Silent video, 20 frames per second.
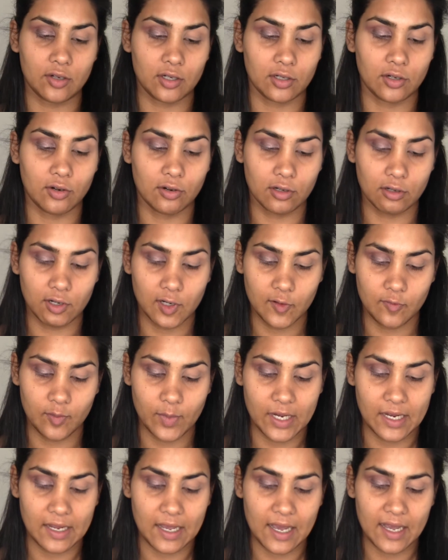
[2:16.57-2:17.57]
outer corner of
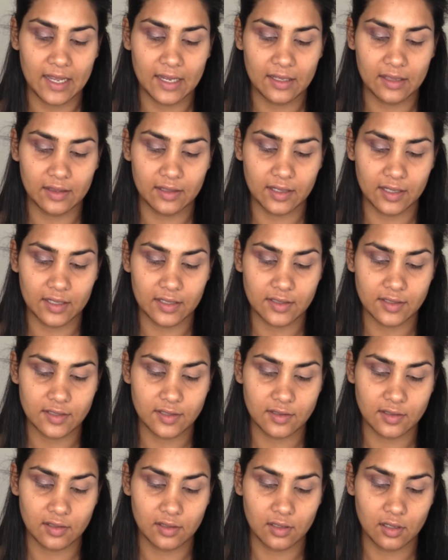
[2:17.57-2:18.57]
my
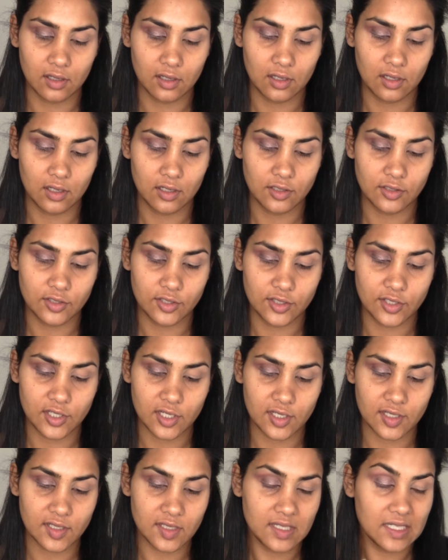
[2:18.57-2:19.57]
eyelids to
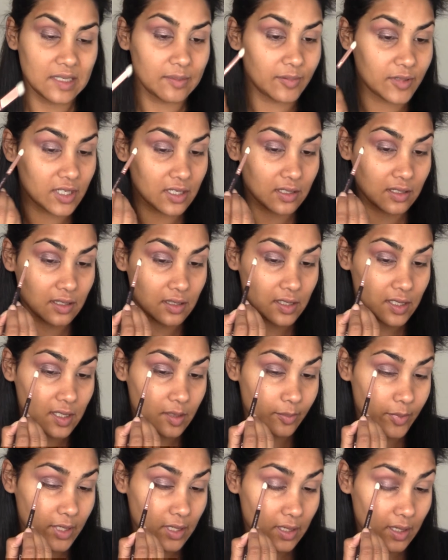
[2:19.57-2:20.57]
just deepen it a
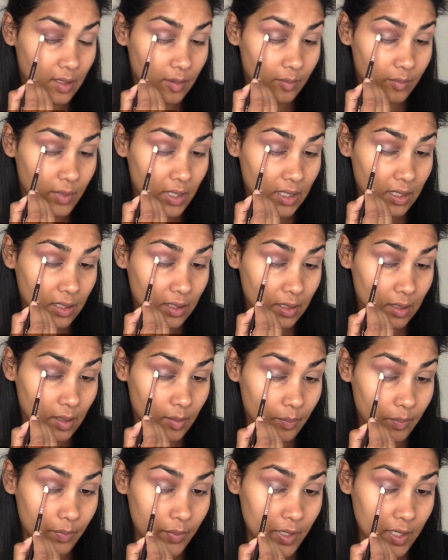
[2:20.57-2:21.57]
little bit and make it
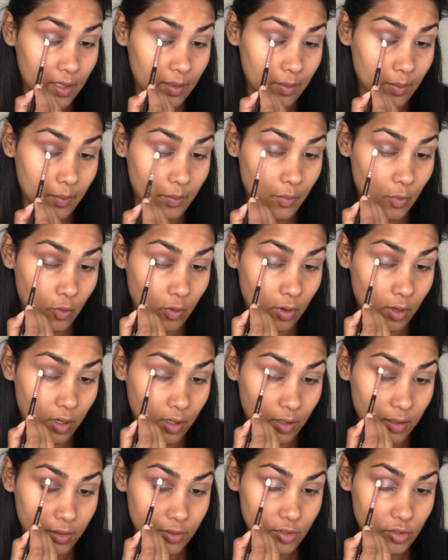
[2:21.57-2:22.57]
a bit
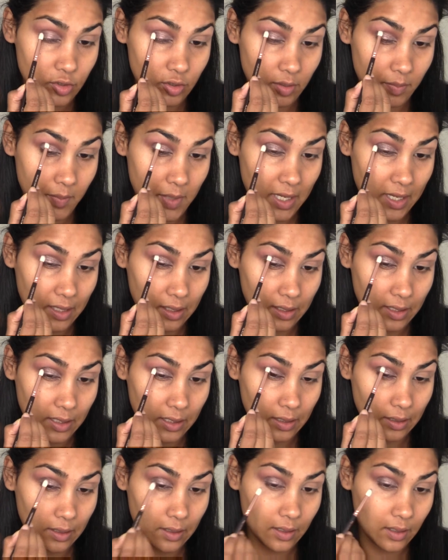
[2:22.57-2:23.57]
more
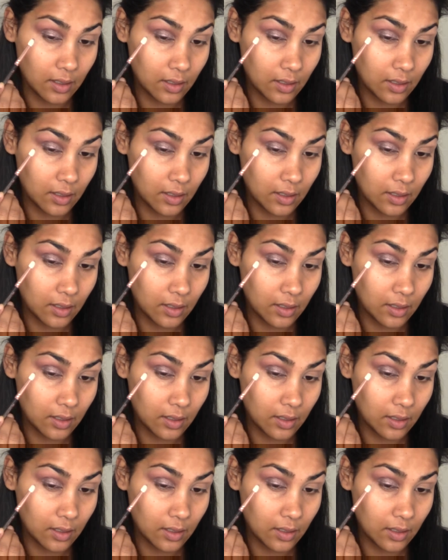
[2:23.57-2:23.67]
dramatic.